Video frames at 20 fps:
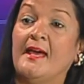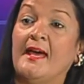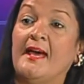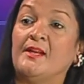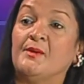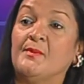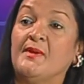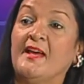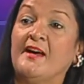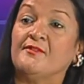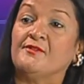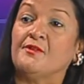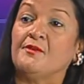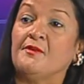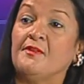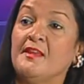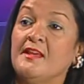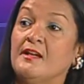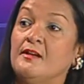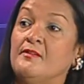and we have to
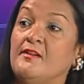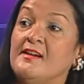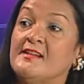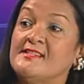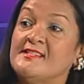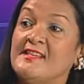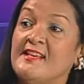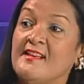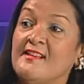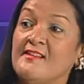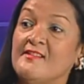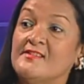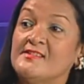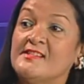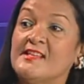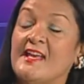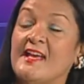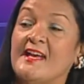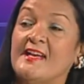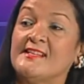think of
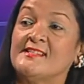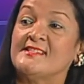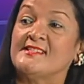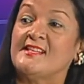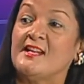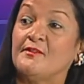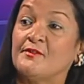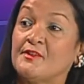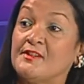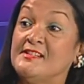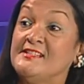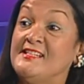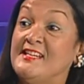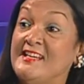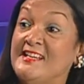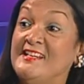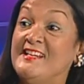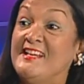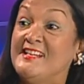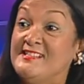ourselves as
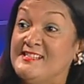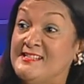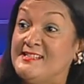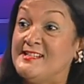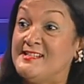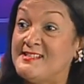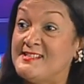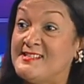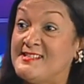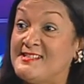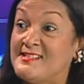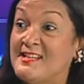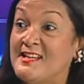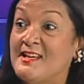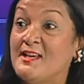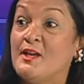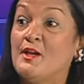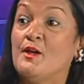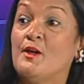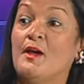self-contained entities,
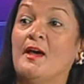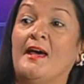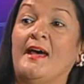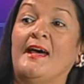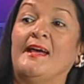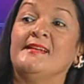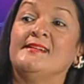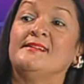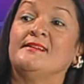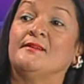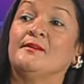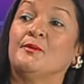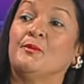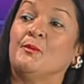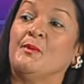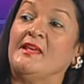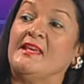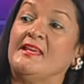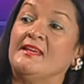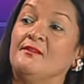and
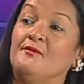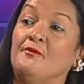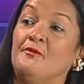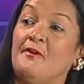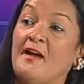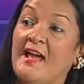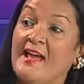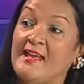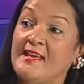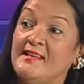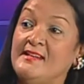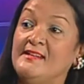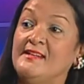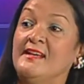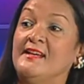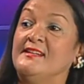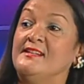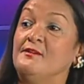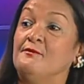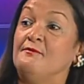we can find
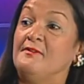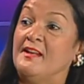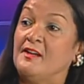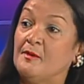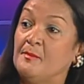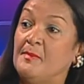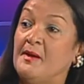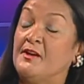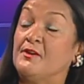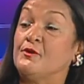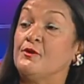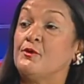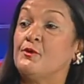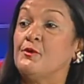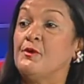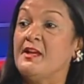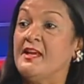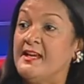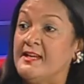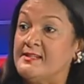and develop and
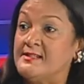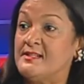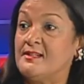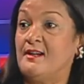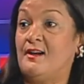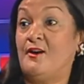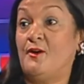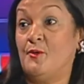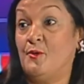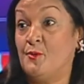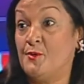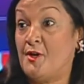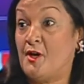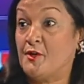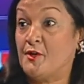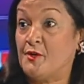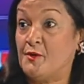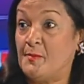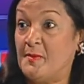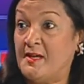create our own
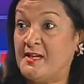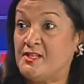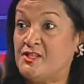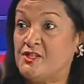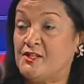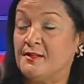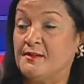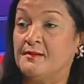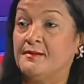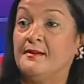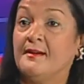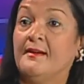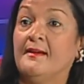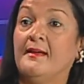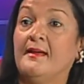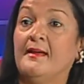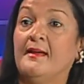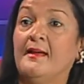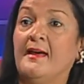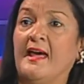occupation.
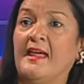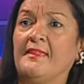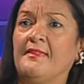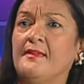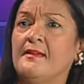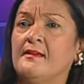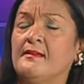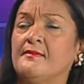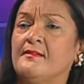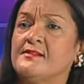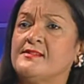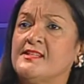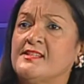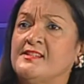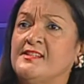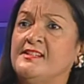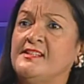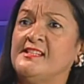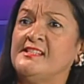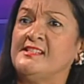I think there's a
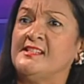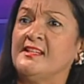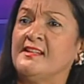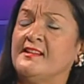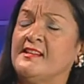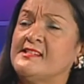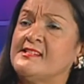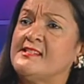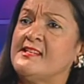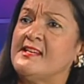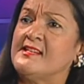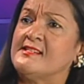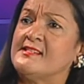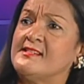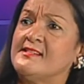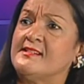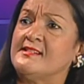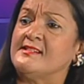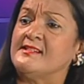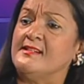statistic that
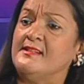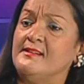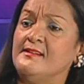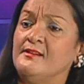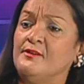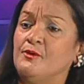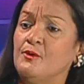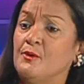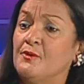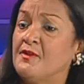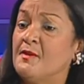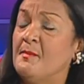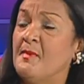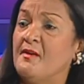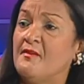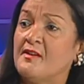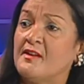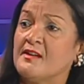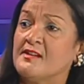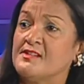says that in North
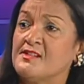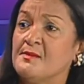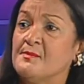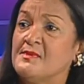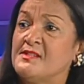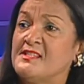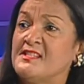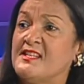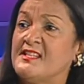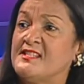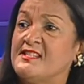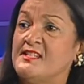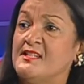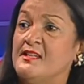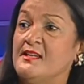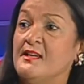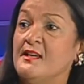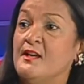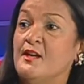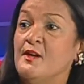America, some
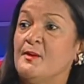60%